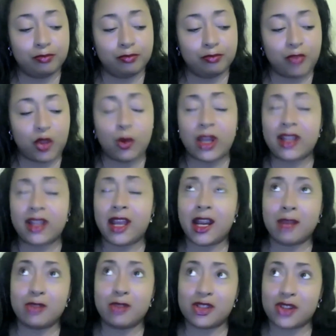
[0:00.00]
the way
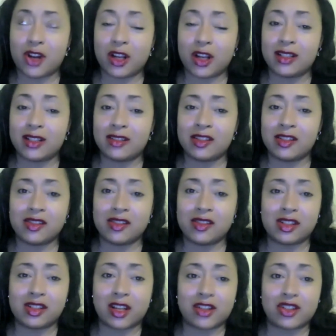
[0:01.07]
Kamm was talking in this
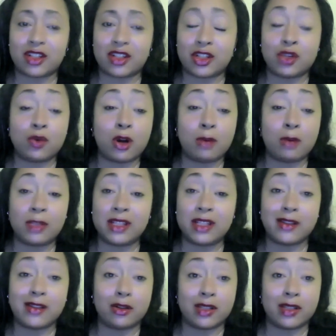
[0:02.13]
discussion, and you all please
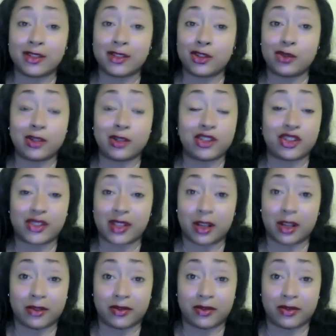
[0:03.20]
go listen to it yourself.
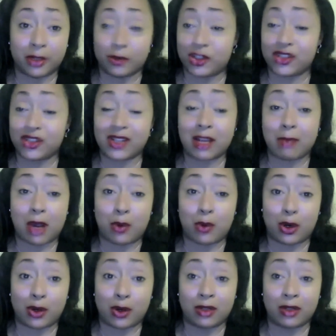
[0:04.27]
Don't just take my
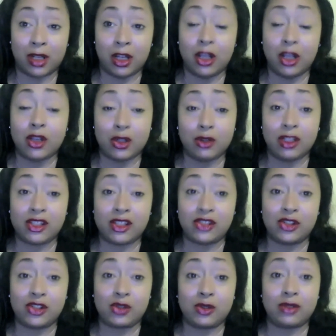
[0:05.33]
word. You listen
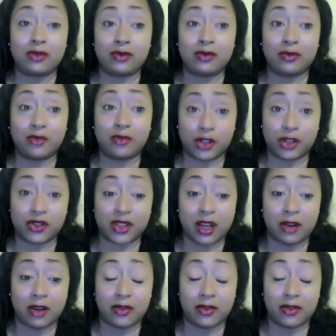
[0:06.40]
to it for yourself.